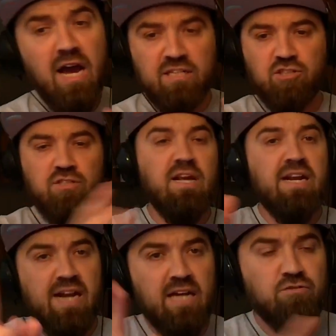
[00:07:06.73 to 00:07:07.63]
I
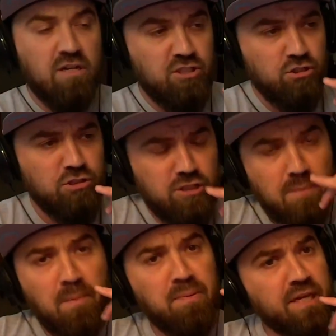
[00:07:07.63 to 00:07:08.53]
searched
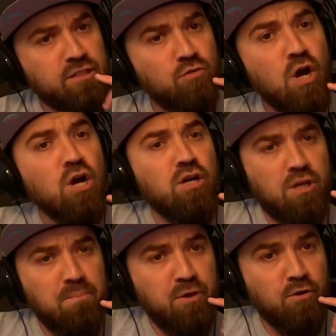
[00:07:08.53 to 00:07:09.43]
up a place, a
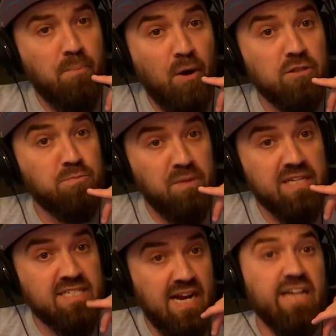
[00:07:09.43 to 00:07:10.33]
computer parts
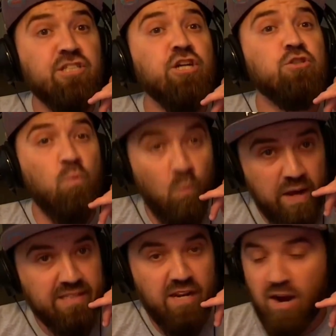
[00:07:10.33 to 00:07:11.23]
place, and I just
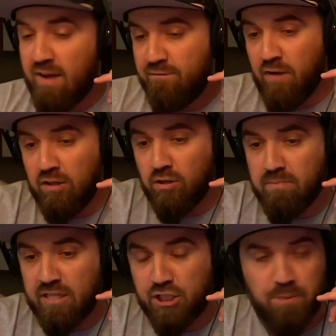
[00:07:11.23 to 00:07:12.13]
went there. I followed
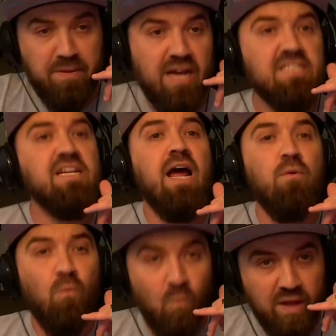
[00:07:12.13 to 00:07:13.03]
my GPS, and I
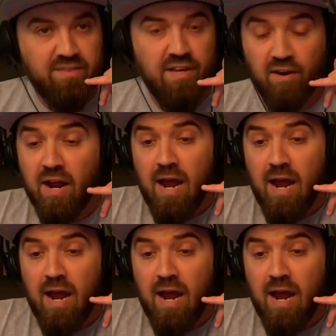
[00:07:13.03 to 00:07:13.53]
went there.